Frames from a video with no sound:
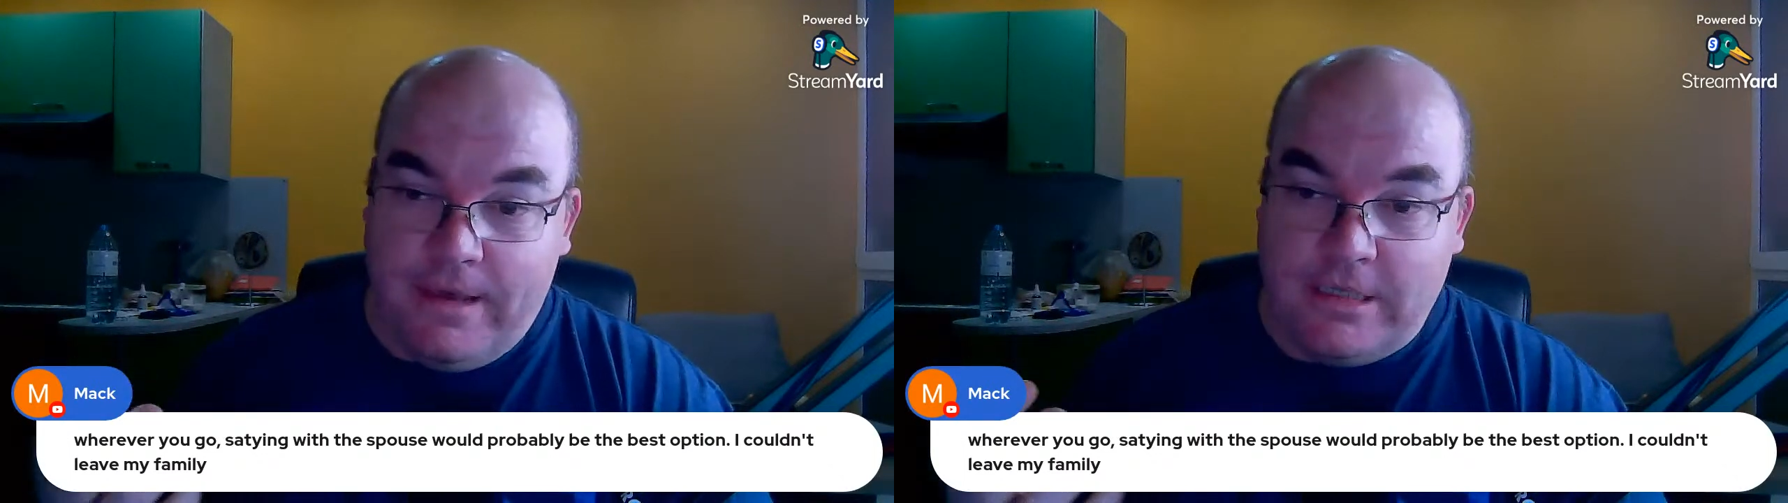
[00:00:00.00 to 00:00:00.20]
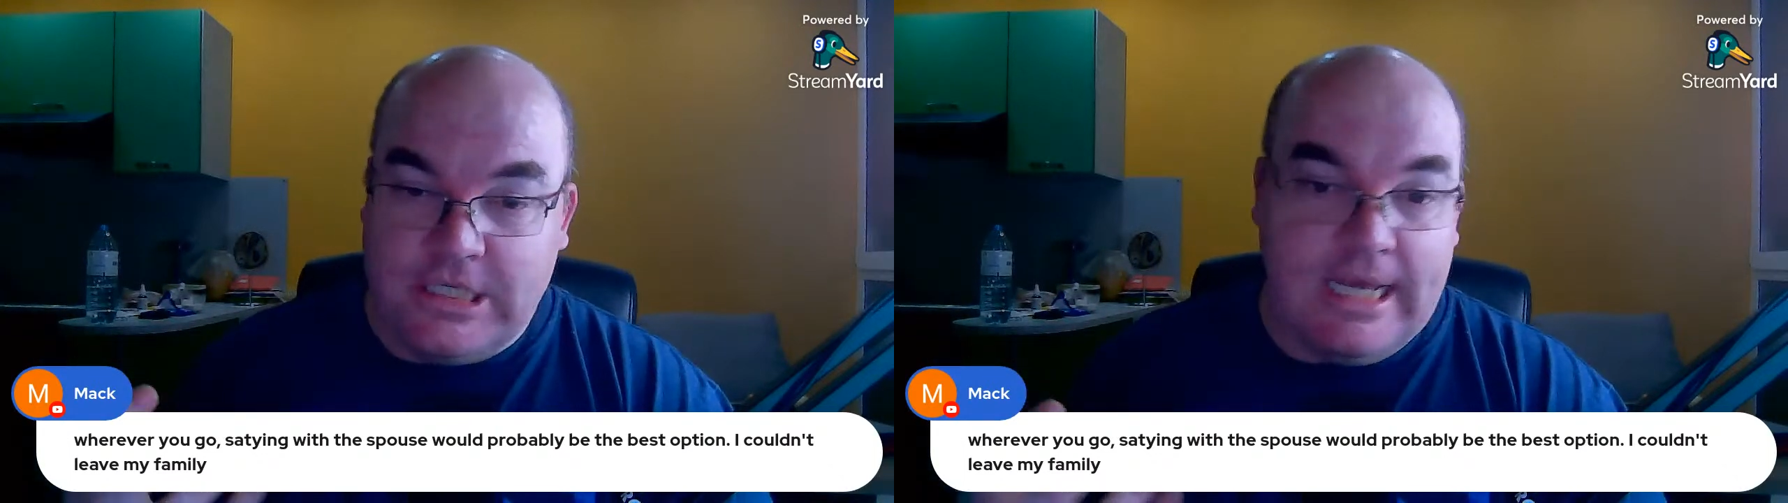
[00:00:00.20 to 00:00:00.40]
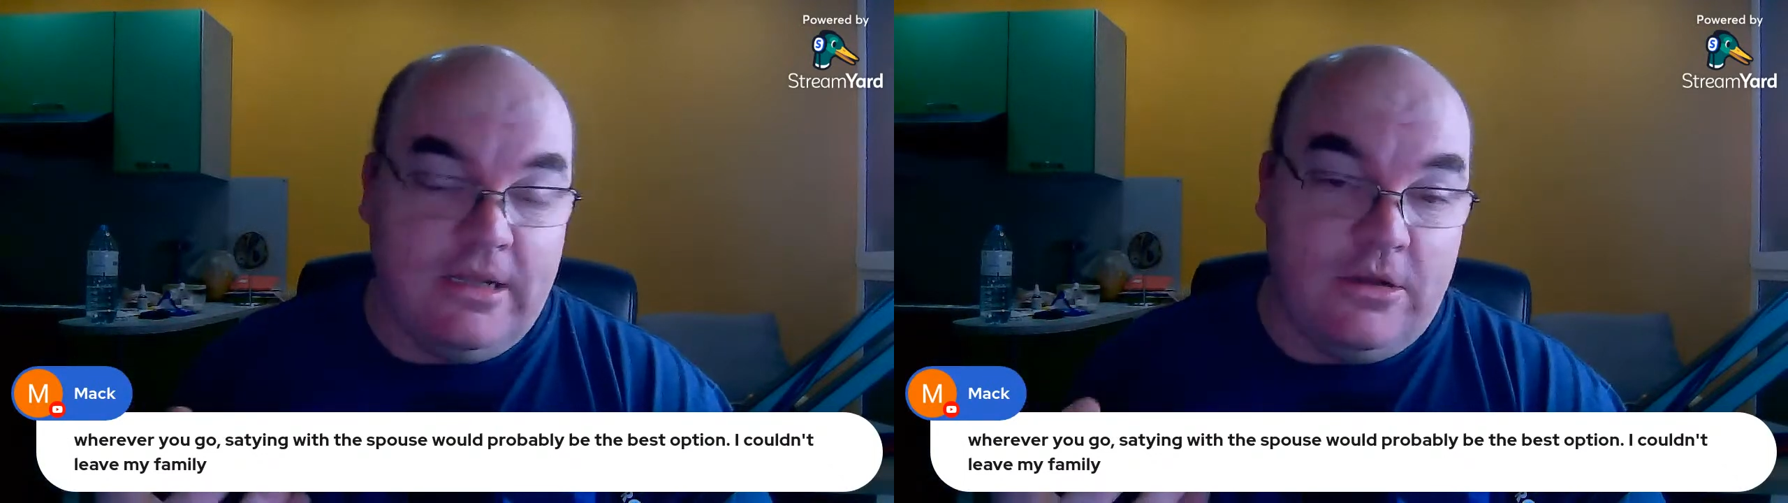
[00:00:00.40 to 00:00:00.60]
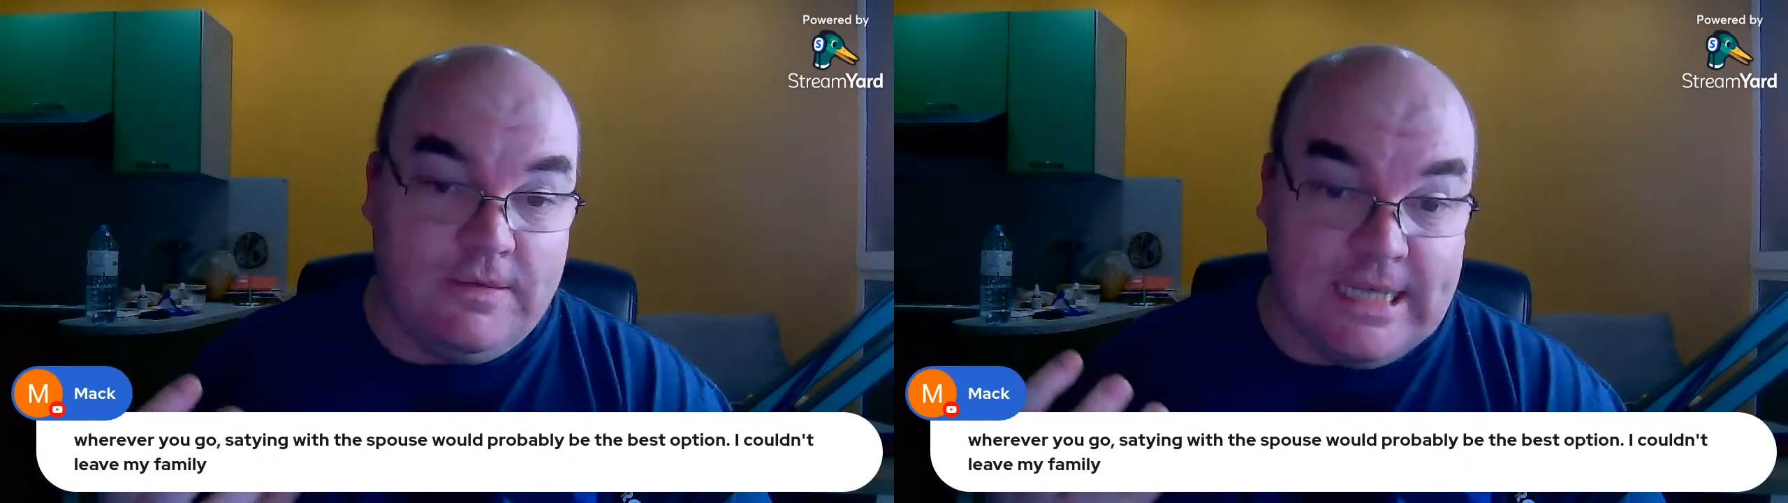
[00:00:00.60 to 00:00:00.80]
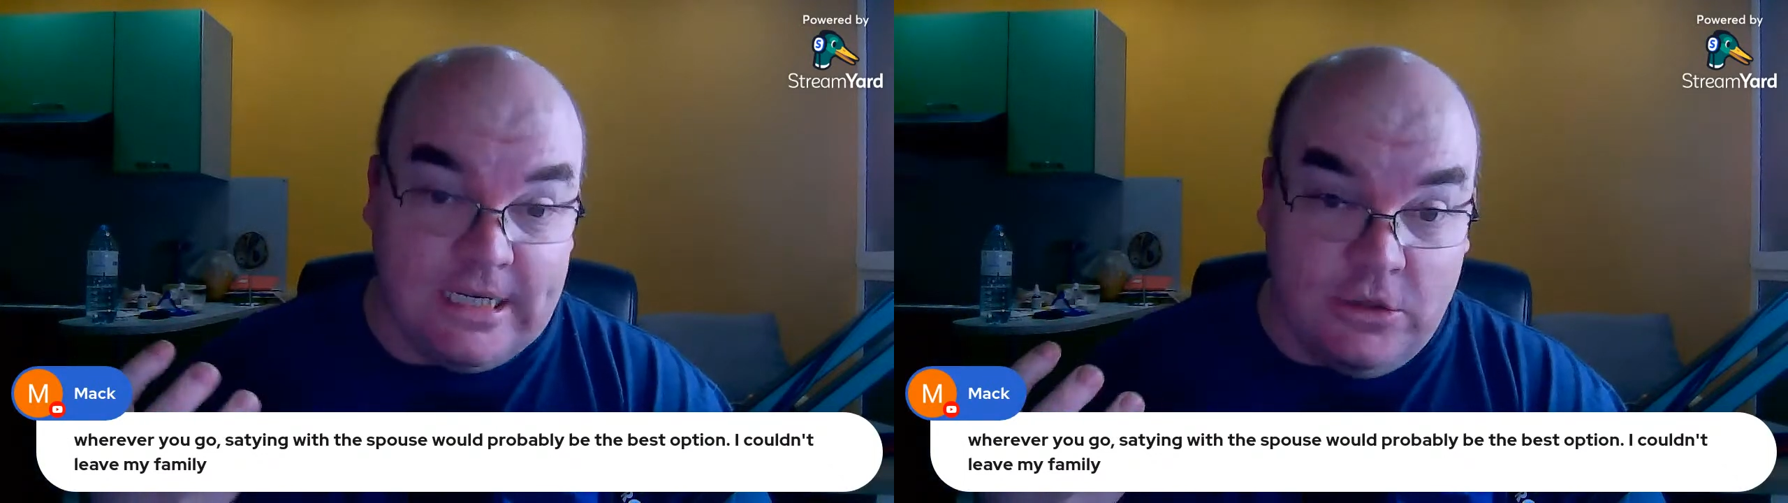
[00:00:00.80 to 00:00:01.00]
She had a lot of
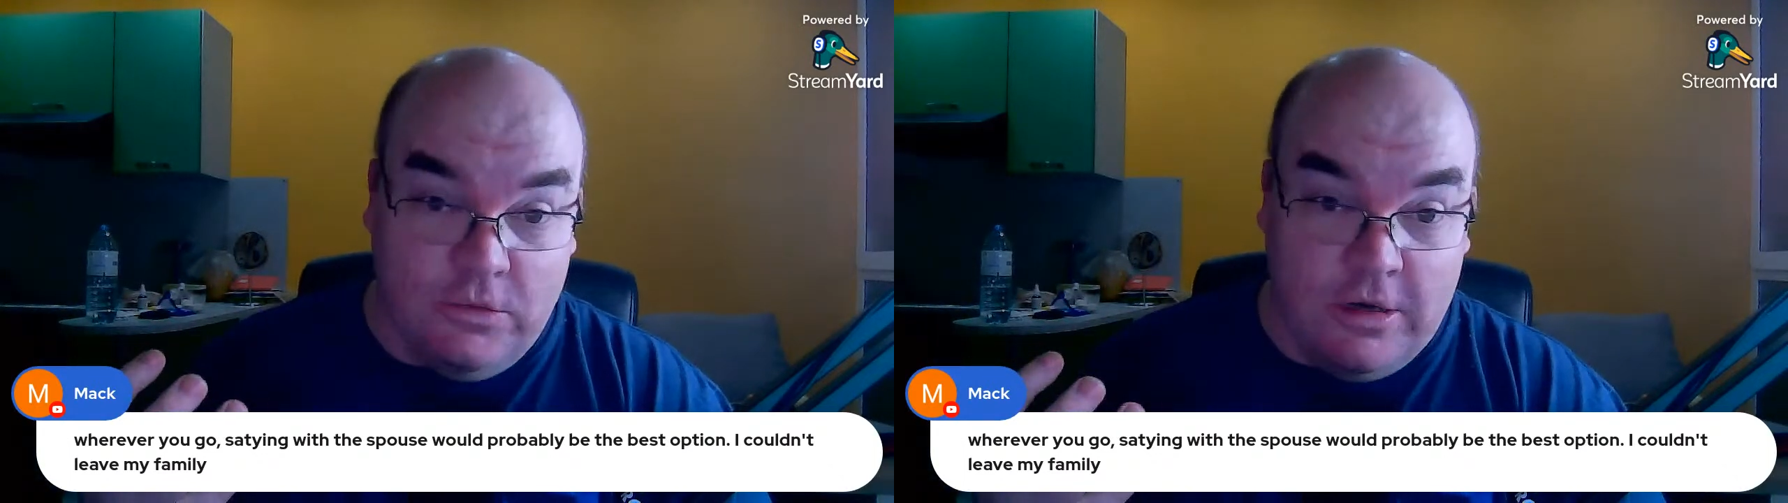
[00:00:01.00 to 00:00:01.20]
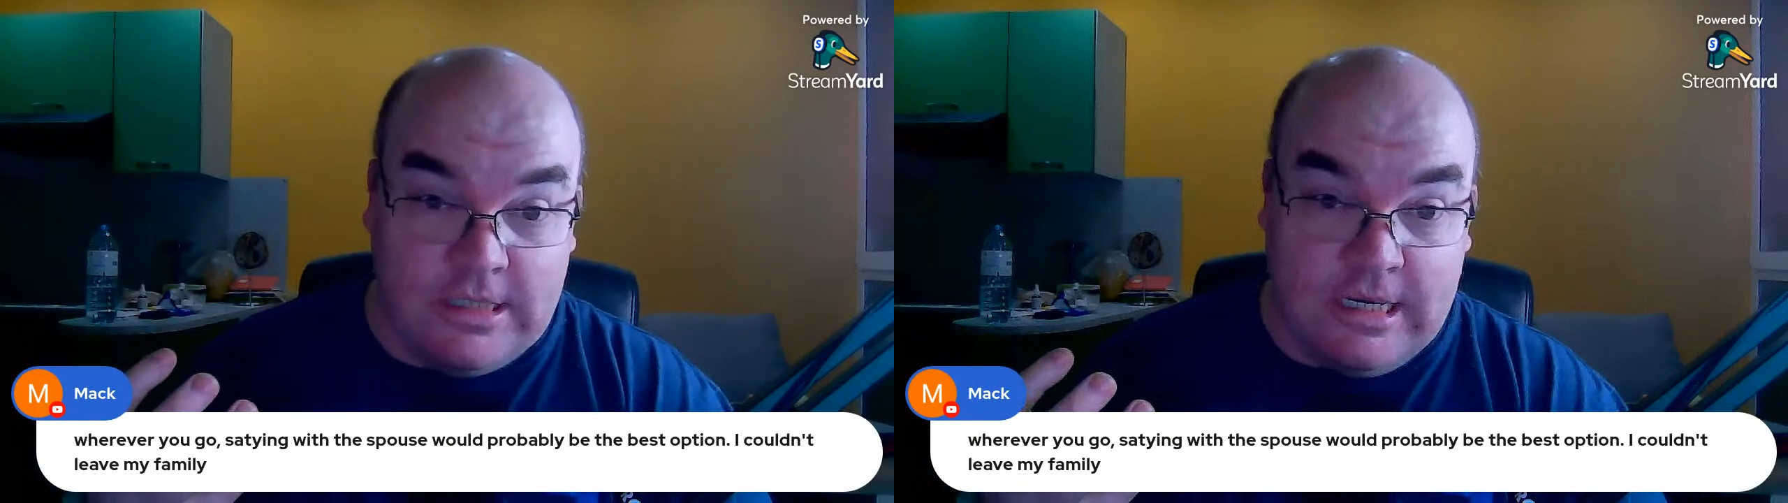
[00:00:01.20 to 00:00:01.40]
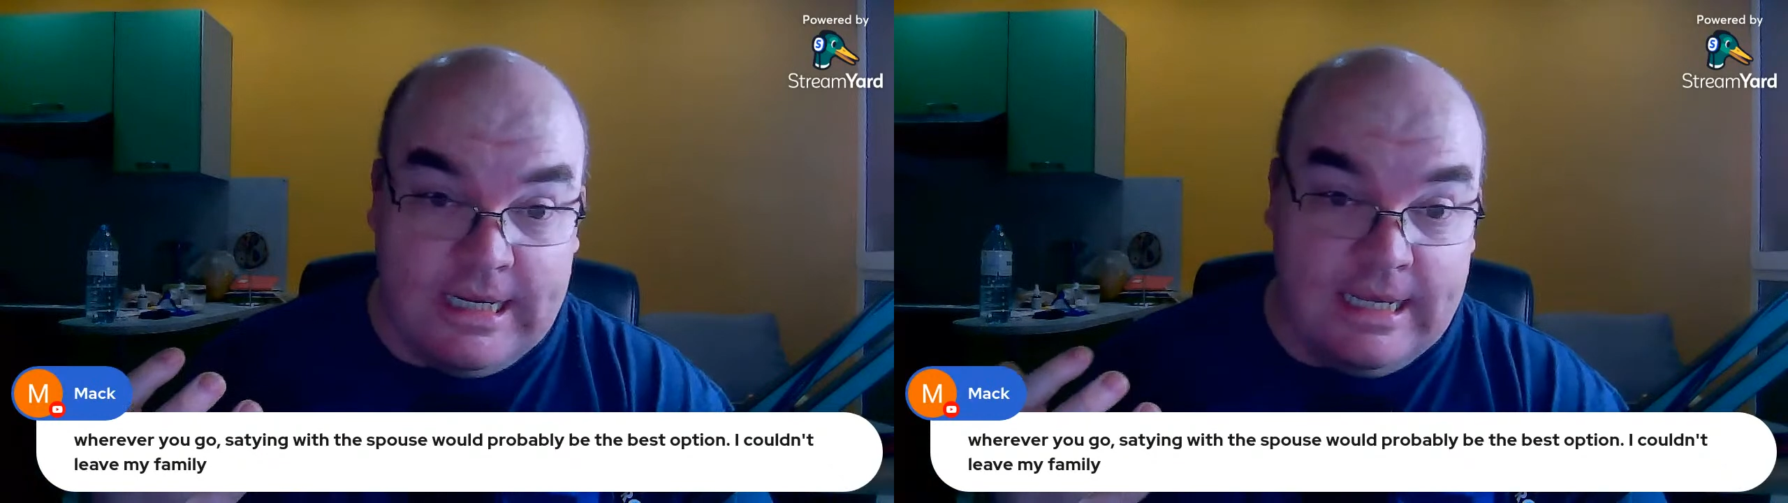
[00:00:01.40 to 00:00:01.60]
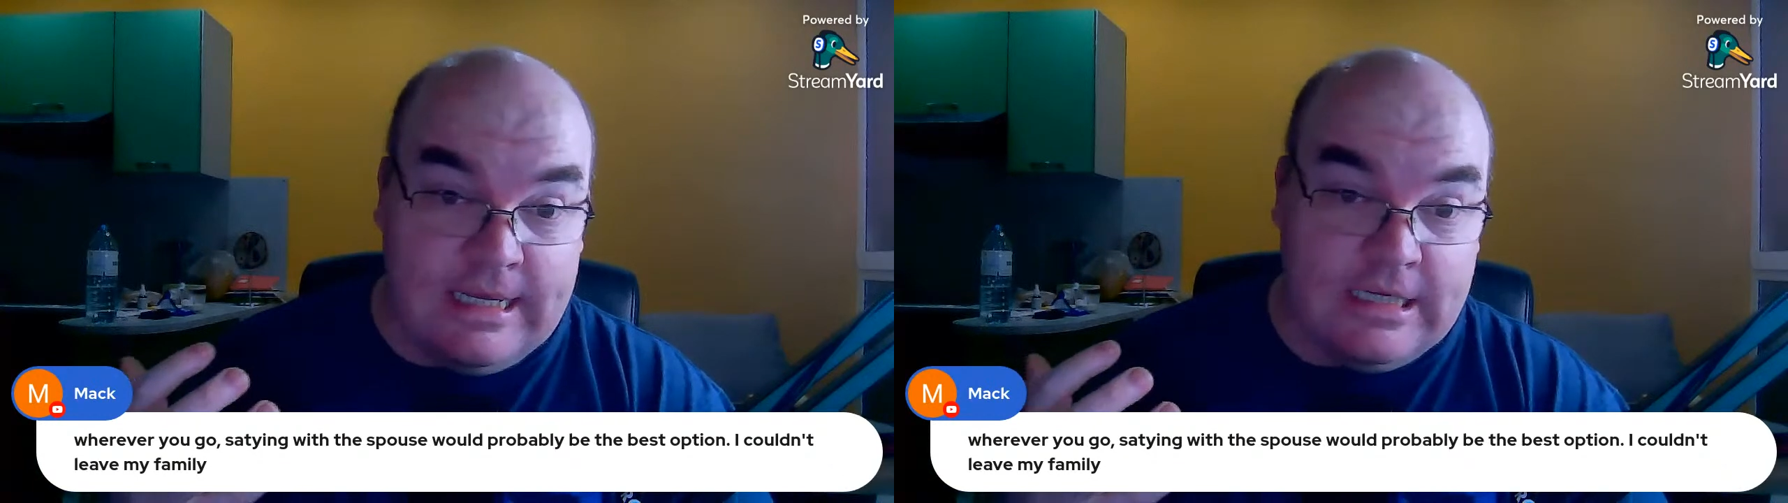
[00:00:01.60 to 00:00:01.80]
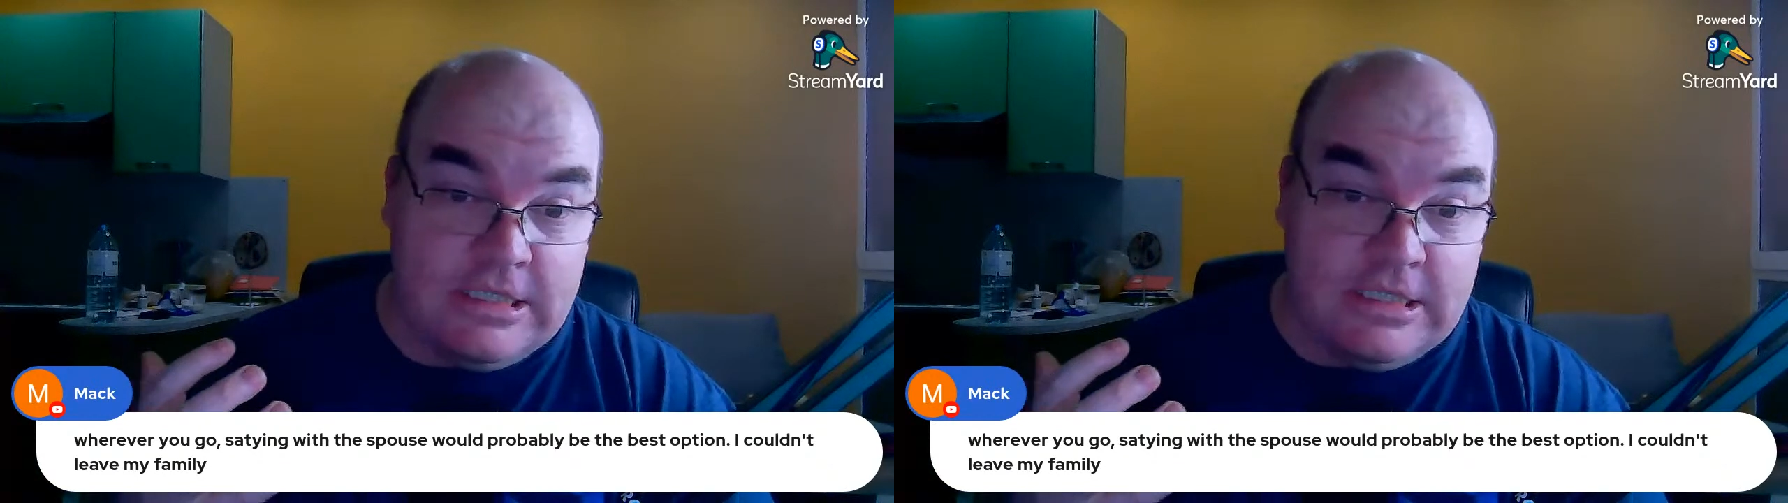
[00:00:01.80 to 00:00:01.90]
dental work done here that